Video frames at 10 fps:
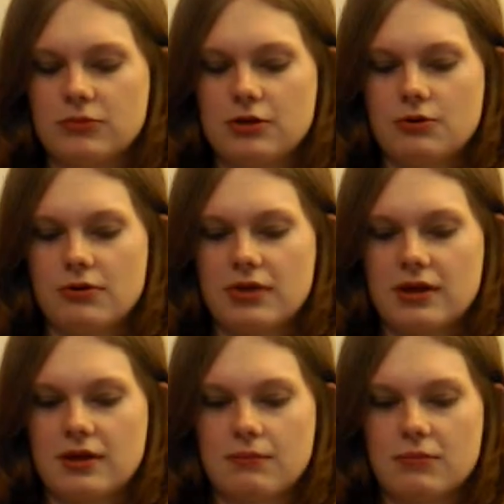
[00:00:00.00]
you know,
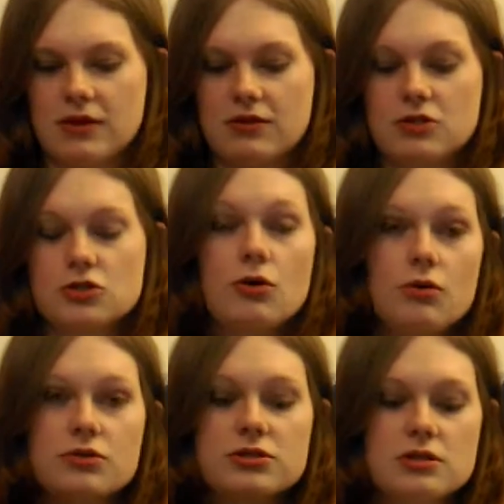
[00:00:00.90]
the
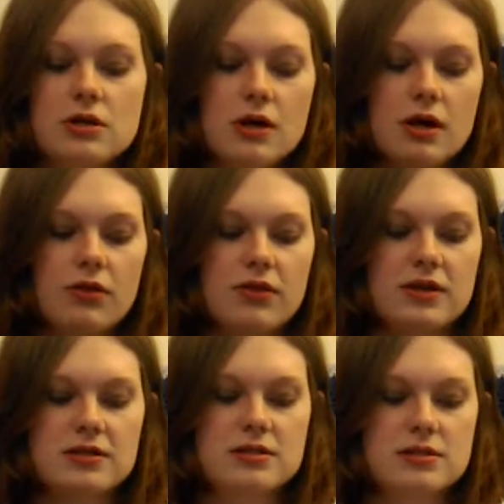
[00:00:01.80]
souls
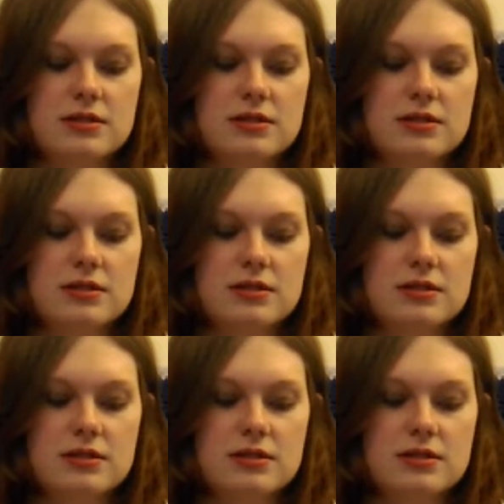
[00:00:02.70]
that